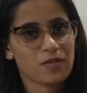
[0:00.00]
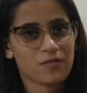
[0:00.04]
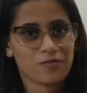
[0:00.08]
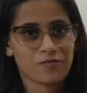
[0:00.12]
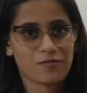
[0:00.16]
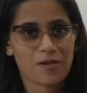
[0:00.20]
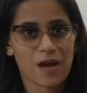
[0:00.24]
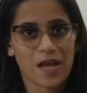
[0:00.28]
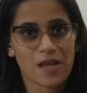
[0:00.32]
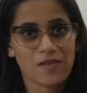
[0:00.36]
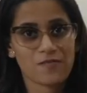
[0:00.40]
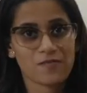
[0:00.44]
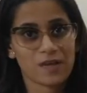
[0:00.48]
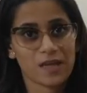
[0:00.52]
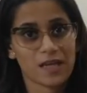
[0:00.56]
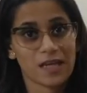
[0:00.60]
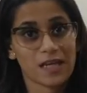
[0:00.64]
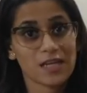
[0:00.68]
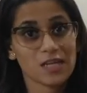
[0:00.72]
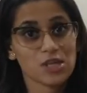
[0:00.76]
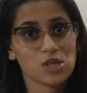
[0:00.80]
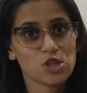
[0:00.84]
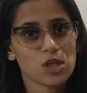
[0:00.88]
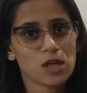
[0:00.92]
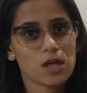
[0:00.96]
5
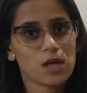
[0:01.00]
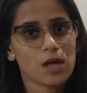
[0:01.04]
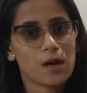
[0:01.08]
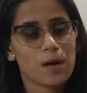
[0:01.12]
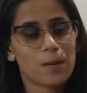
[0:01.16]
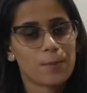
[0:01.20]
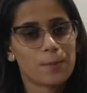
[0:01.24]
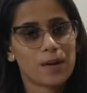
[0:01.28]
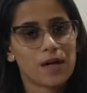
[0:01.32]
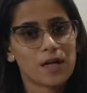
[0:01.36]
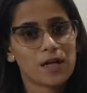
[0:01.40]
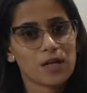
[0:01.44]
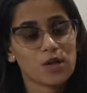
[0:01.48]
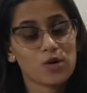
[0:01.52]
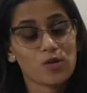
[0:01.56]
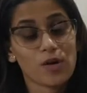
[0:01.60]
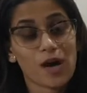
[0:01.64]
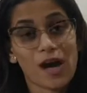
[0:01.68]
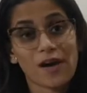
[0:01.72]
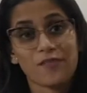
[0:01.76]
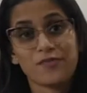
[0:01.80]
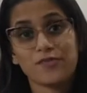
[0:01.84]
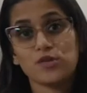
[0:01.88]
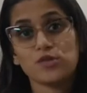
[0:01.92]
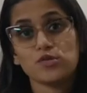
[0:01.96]
each, but you
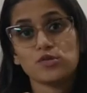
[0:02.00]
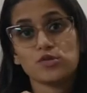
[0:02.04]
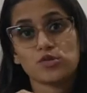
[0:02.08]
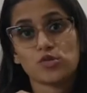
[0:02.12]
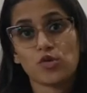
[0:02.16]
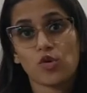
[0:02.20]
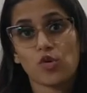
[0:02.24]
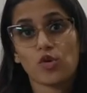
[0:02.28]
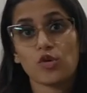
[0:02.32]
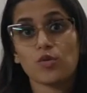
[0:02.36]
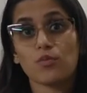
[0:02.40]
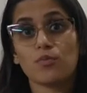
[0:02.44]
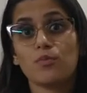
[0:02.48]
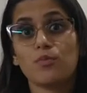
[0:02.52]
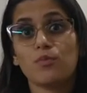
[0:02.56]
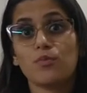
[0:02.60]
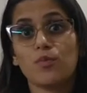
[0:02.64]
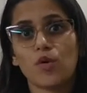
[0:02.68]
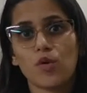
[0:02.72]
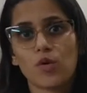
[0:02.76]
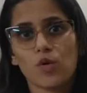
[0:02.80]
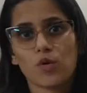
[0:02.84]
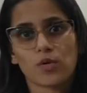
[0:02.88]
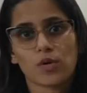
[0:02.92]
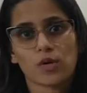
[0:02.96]
have to score
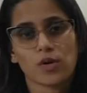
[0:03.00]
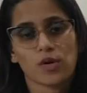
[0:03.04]
more,